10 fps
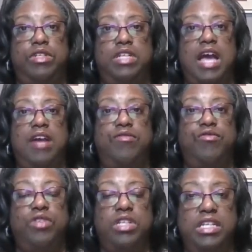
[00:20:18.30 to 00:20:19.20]
retire
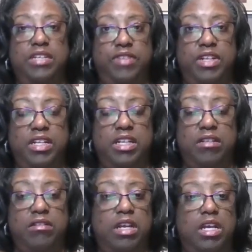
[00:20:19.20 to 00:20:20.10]
for the
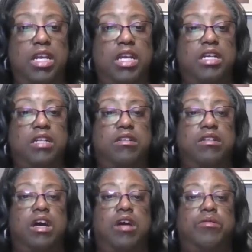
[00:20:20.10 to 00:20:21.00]
evening and
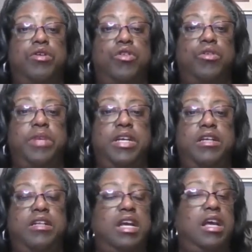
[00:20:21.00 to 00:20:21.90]
go to bed.